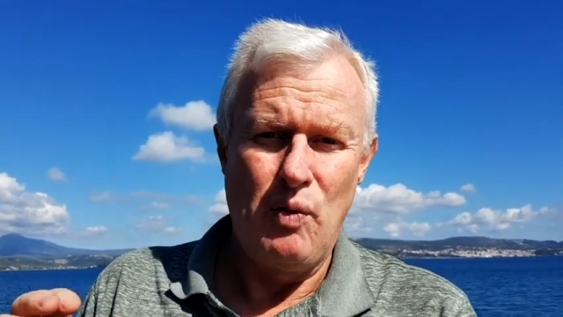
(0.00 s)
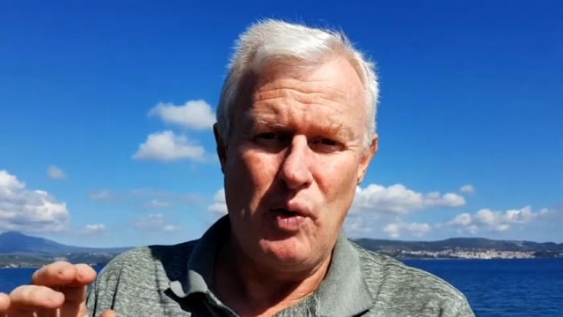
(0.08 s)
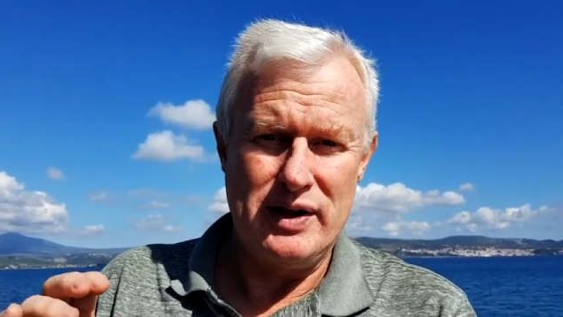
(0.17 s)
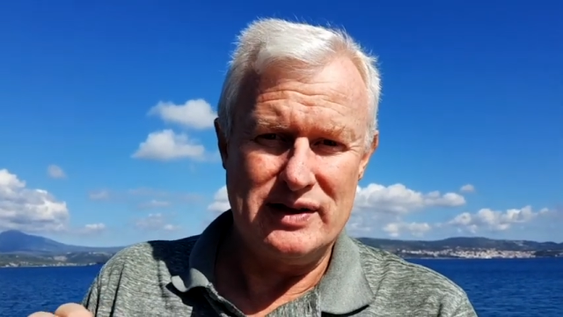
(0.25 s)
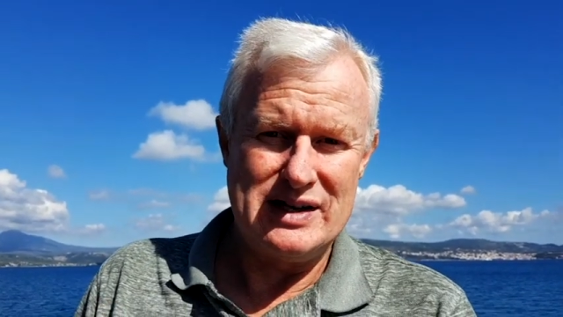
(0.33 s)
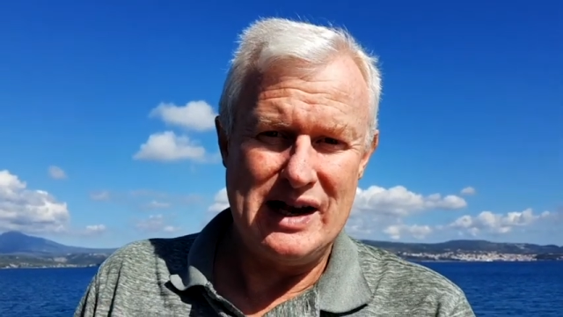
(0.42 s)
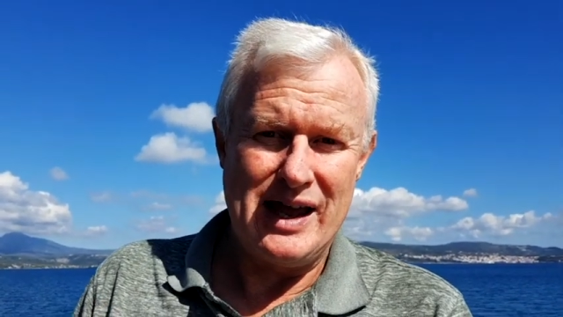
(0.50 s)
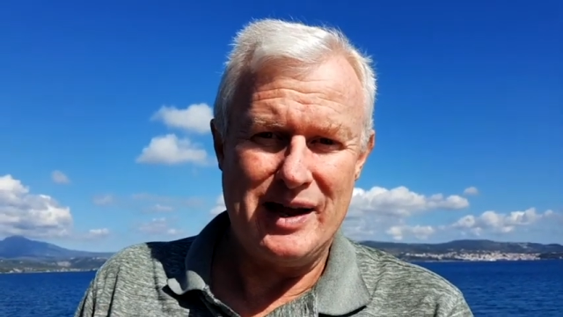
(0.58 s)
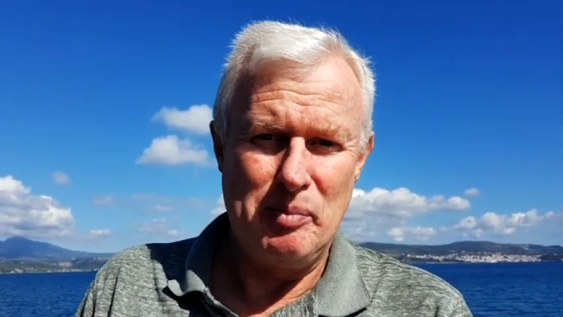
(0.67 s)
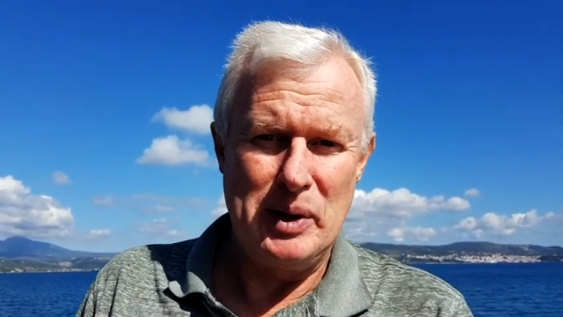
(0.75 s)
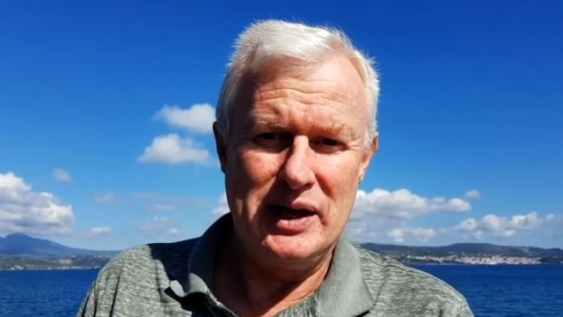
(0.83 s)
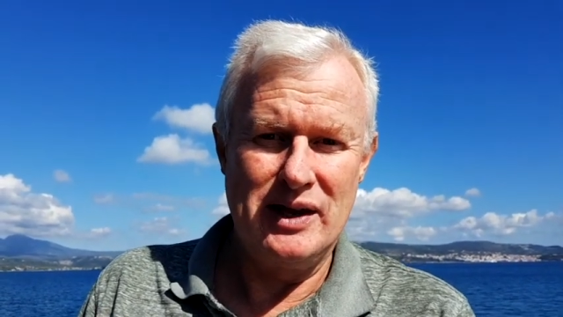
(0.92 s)
what it's
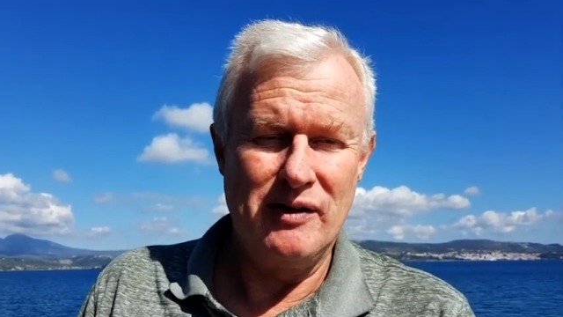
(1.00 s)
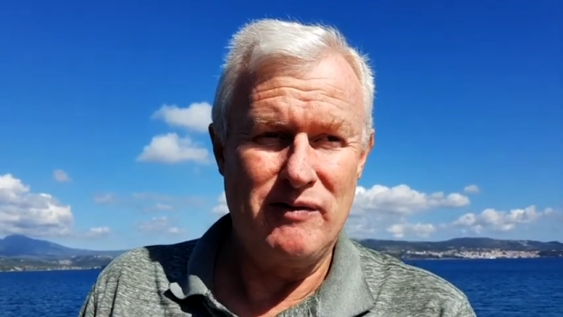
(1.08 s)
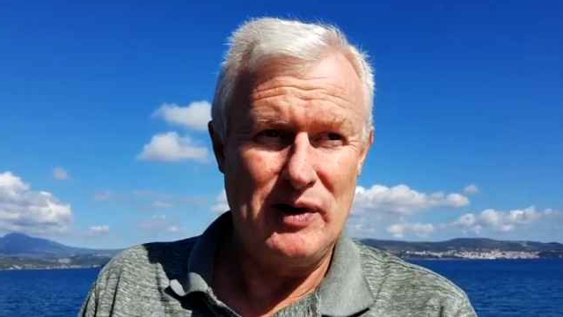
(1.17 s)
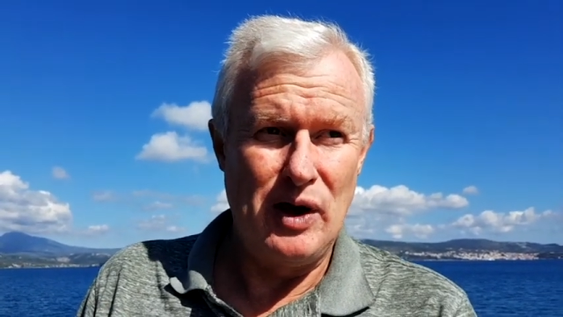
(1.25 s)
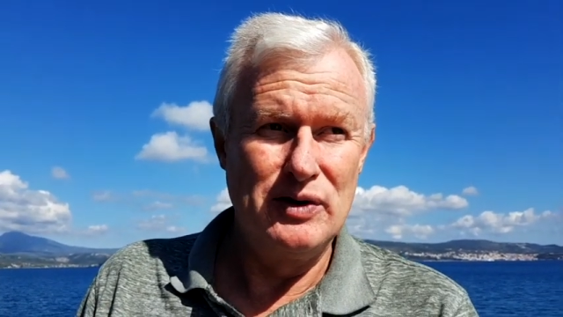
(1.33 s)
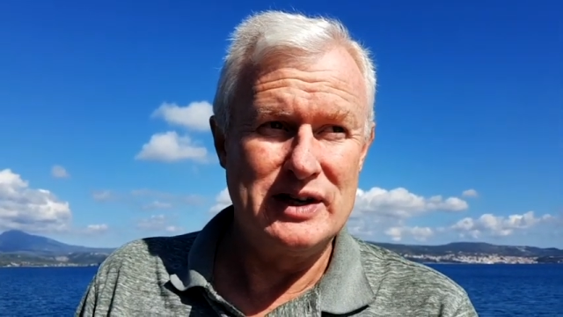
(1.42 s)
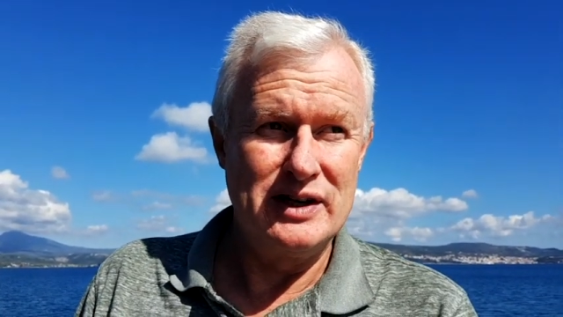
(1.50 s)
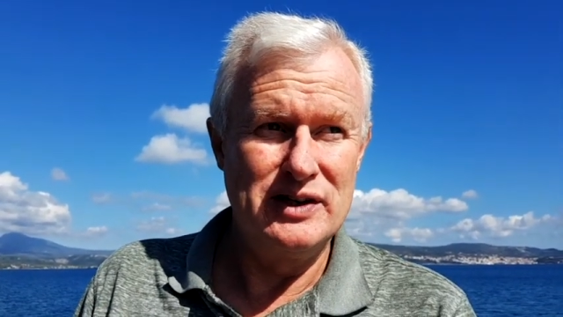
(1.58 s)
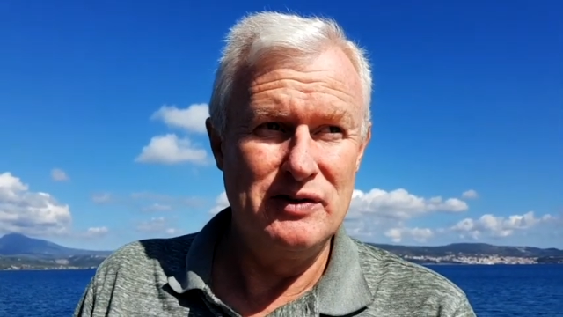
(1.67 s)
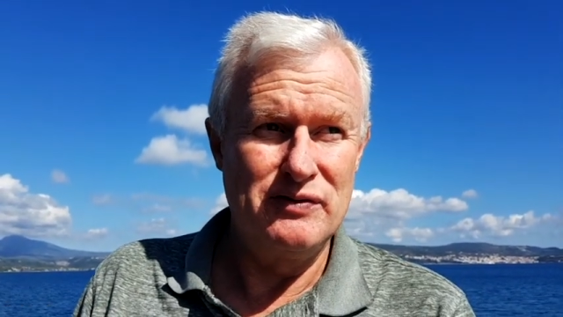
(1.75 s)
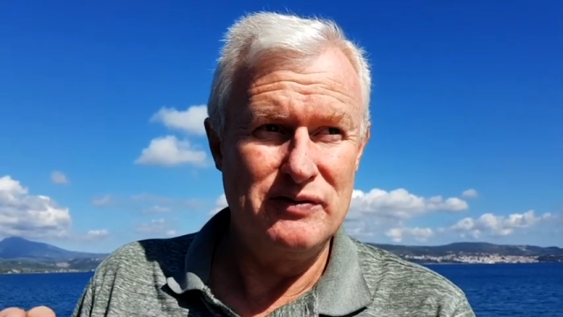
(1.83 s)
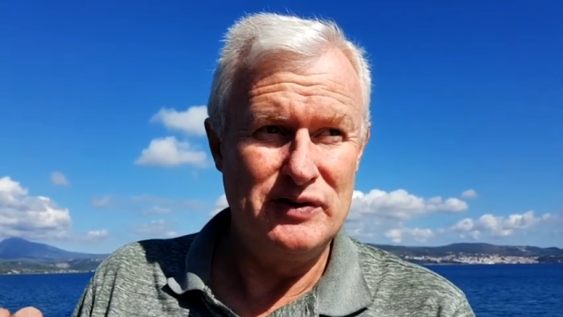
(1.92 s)
like being afloat and
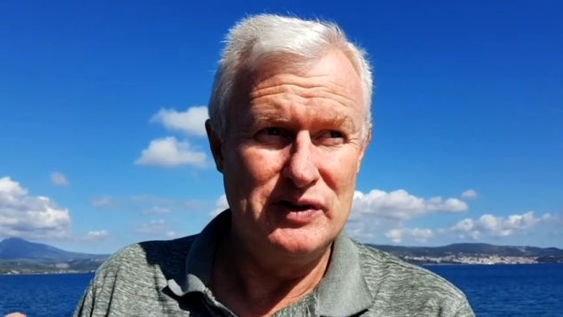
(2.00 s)
you've